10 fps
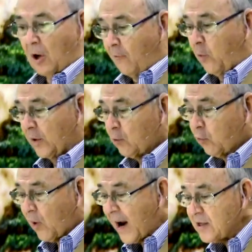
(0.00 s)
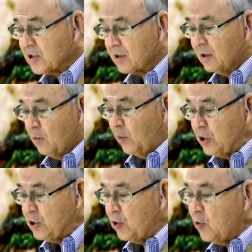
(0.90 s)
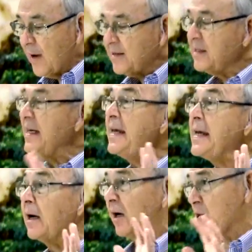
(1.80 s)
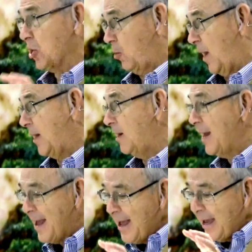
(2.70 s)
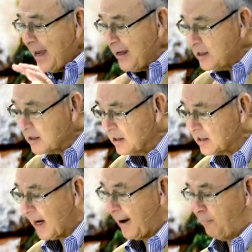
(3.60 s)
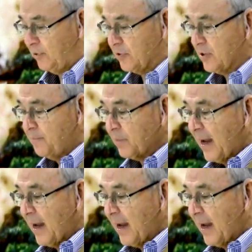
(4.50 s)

of what Christ would do as he consecrated his disciples